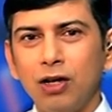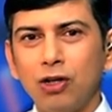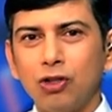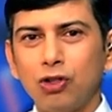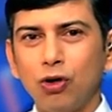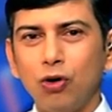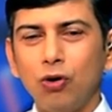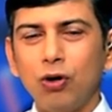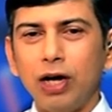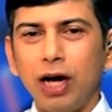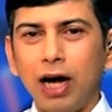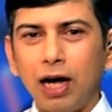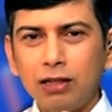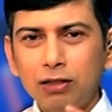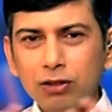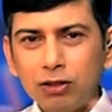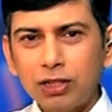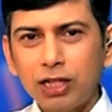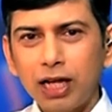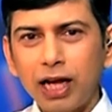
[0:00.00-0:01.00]
So
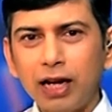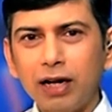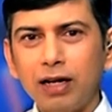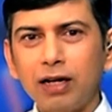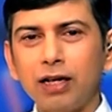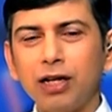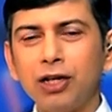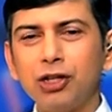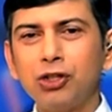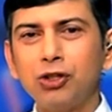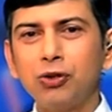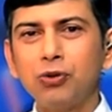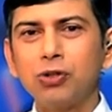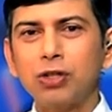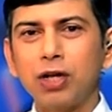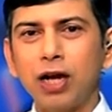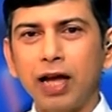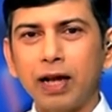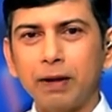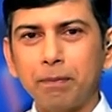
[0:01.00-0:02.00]
other than
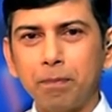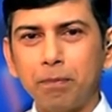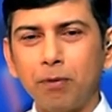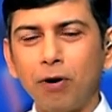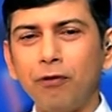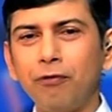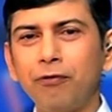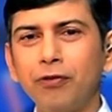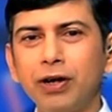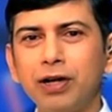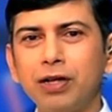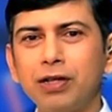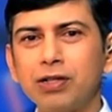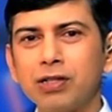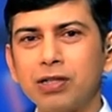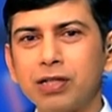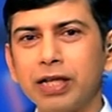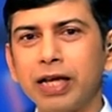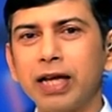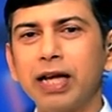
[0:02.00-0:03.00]
issues like profit,
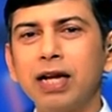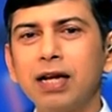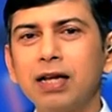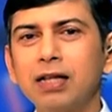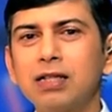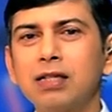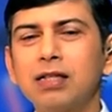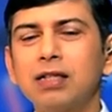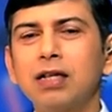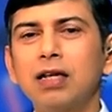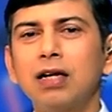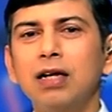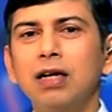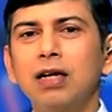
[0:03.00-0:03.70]
sales,